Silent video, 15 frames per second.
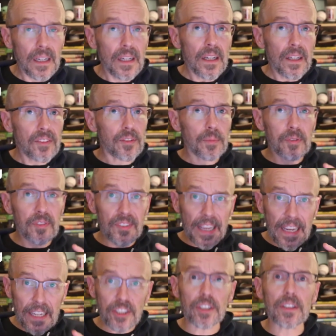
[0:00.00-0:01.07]

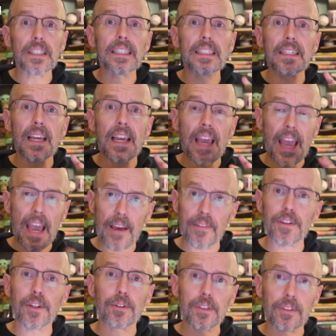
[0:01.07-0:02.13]
substantially
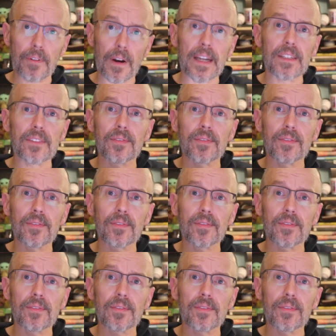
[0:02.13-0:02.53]
heavier device